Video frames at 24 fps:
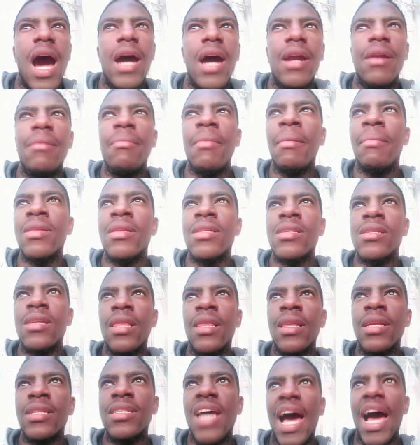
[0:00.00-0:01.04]
remember this
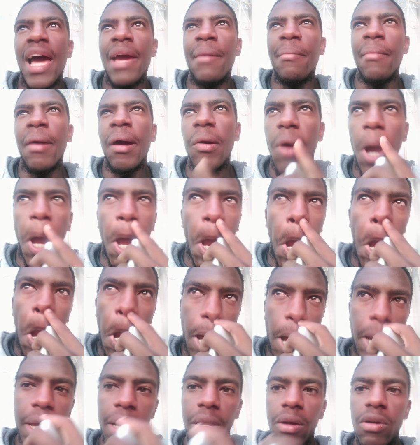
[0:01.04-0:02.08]
other time
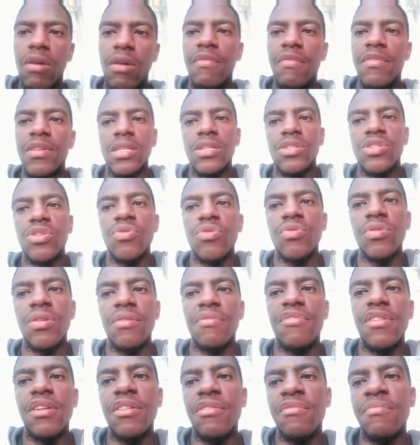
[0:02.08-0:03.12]
I had a conversation with a
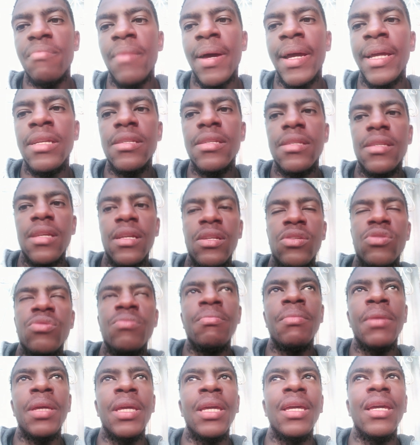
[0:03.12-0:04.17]
friend of mine. He said to
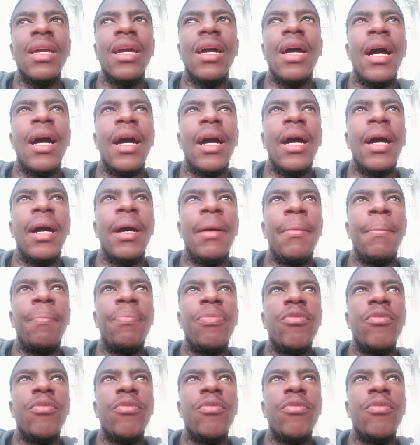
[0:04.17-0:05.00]
me, I